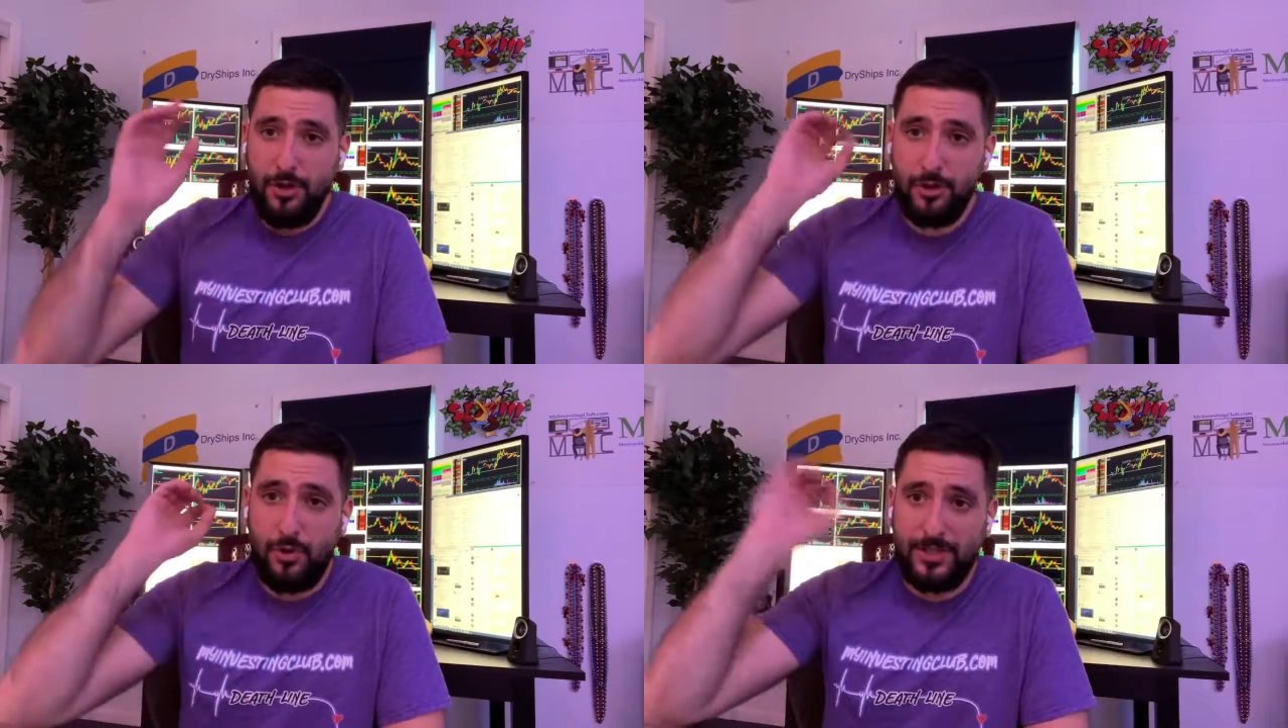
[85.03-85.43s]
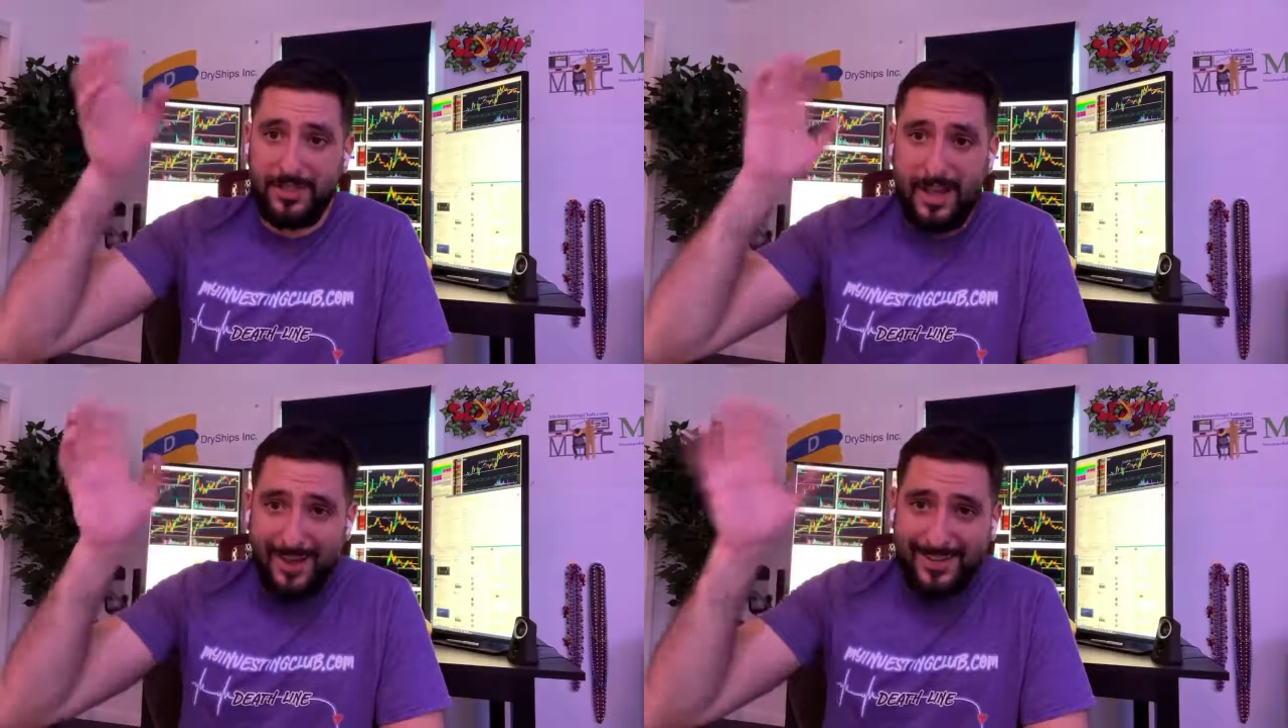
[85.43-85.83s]
So a
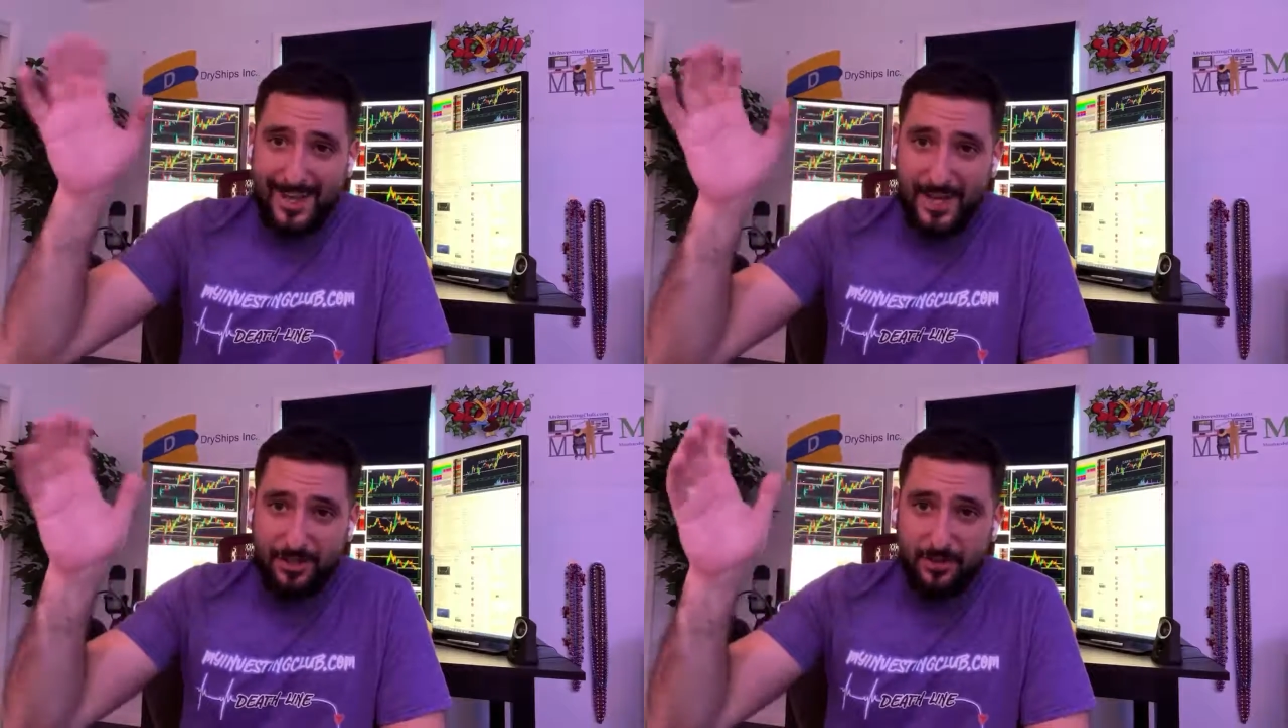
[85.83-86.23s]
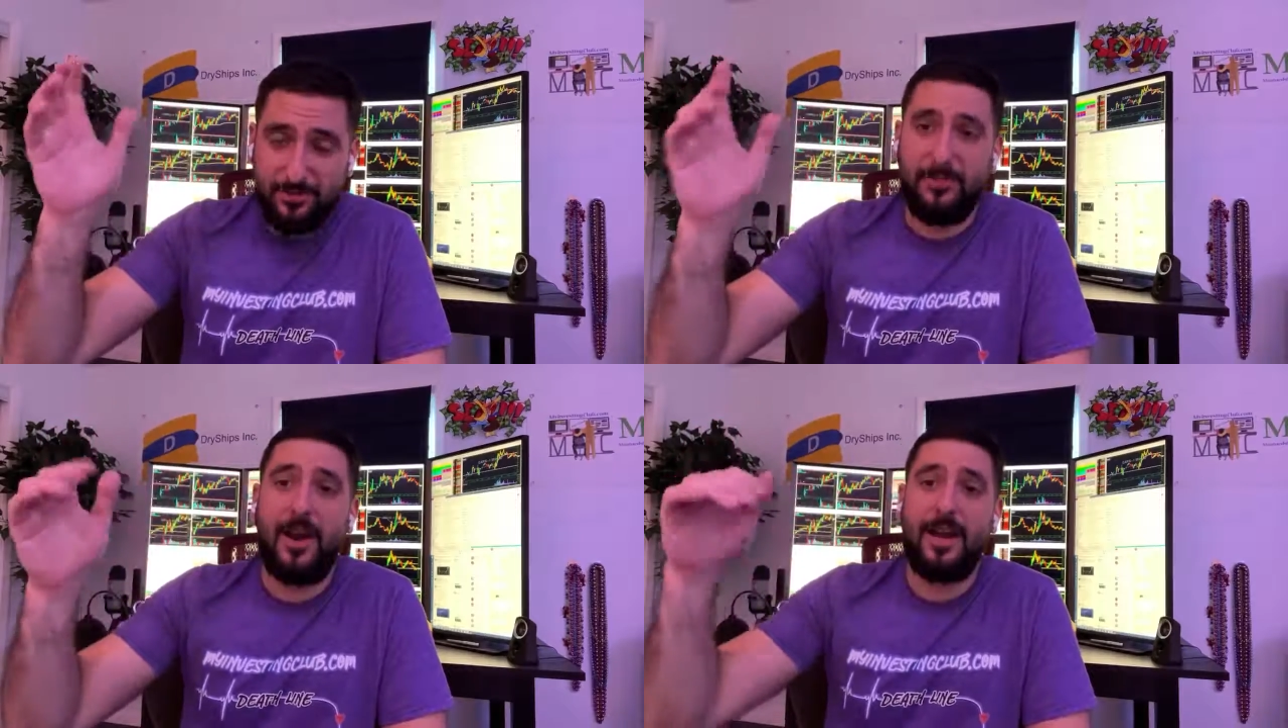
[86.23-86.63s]
stock tanks on
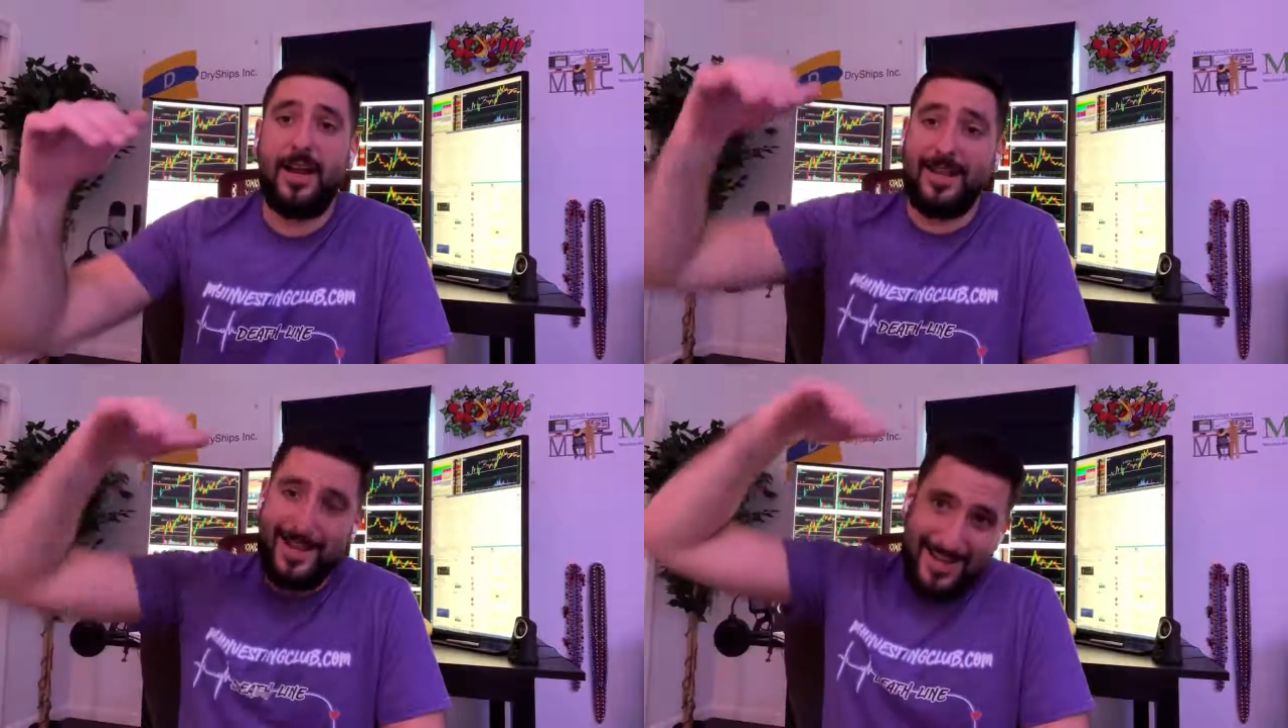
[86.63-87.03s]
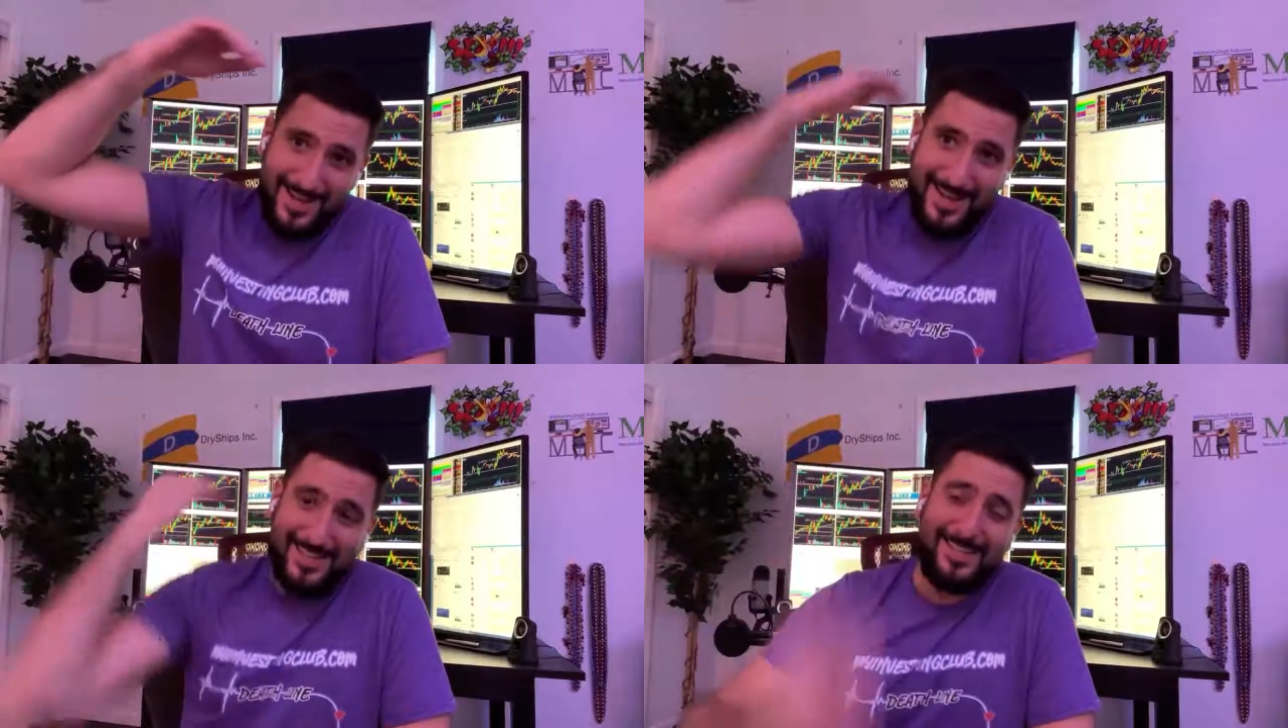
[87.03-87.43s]
Friday,
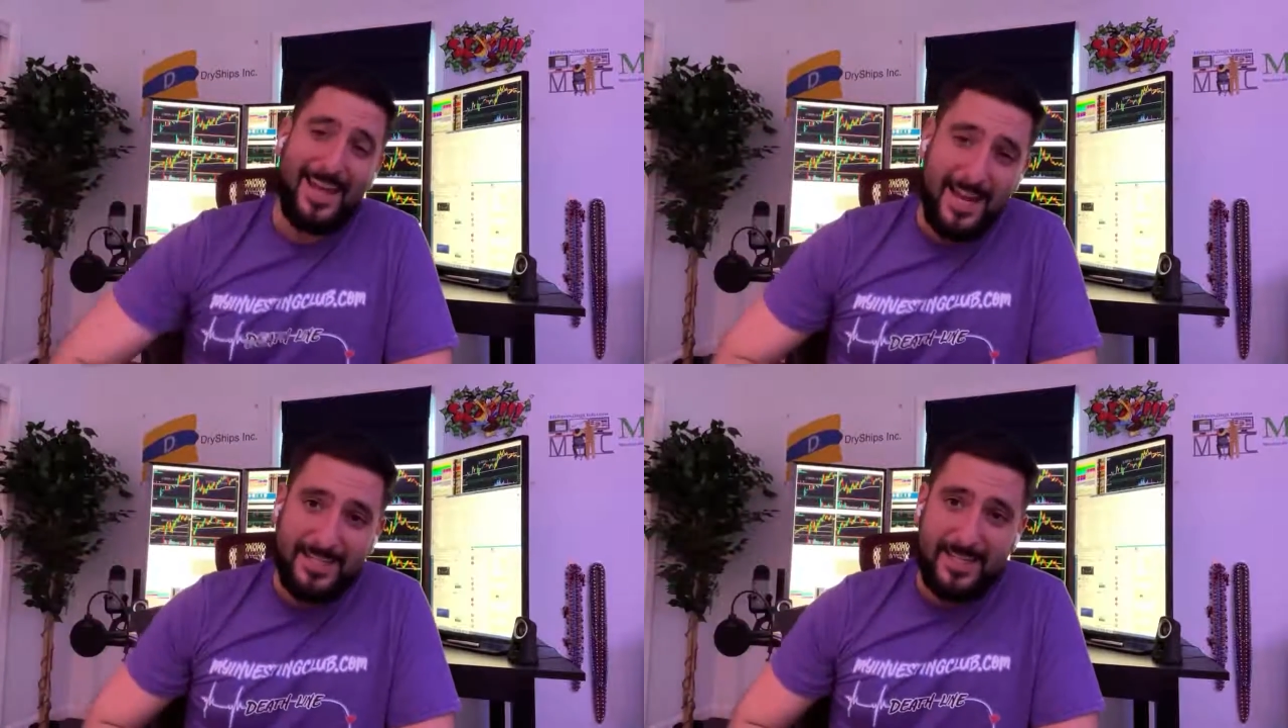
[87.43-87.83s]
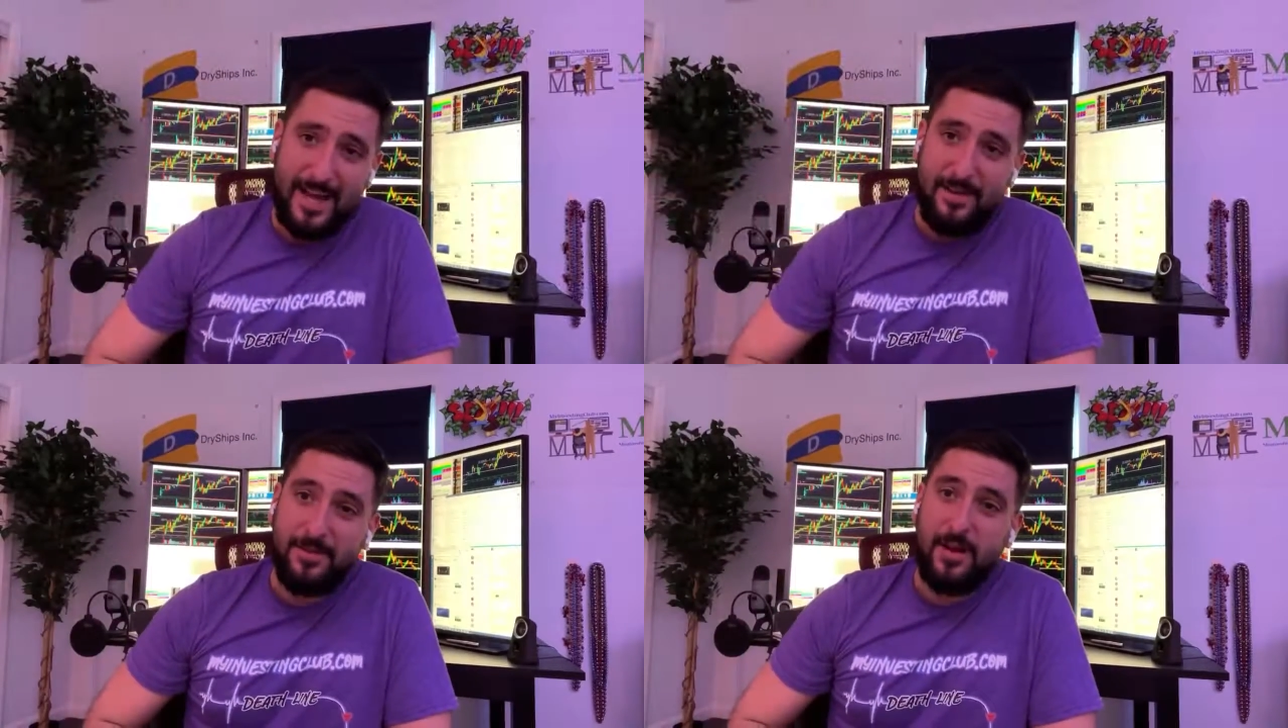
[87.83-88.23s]
it tanks
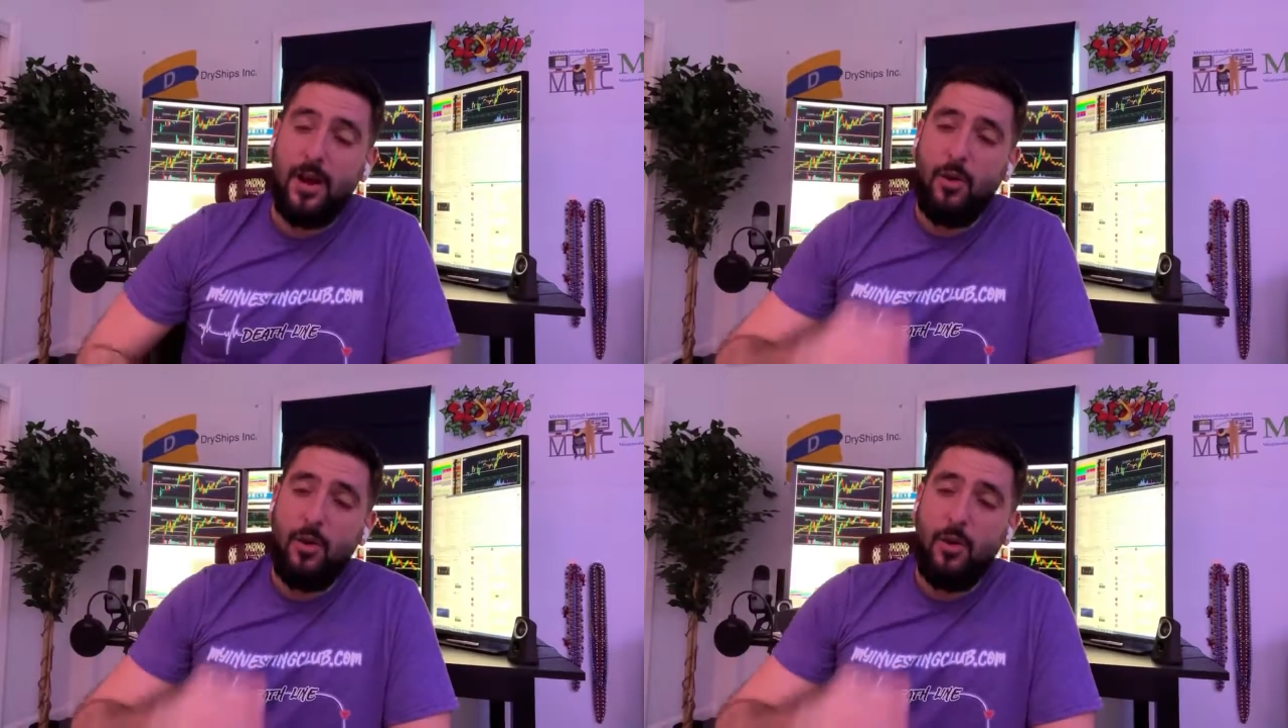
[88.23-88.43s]
down.